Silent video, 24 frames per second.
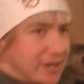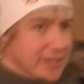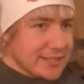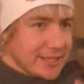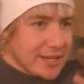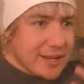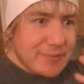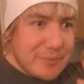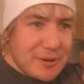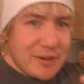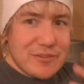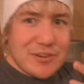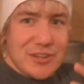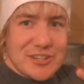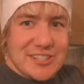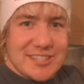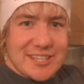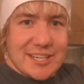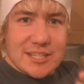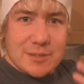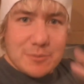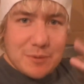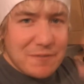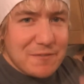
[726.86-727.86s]
idea of my
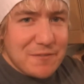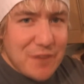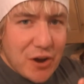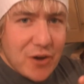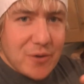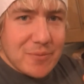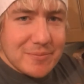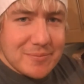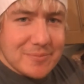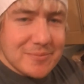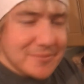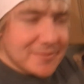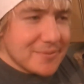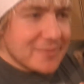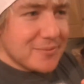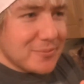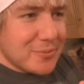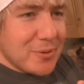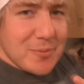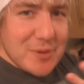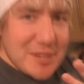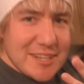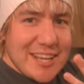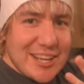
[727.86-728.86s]
Virgin Kitchen. We film.
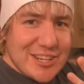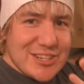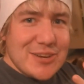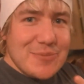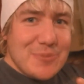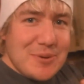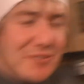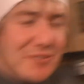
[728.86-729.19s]
When we're in the kitchen,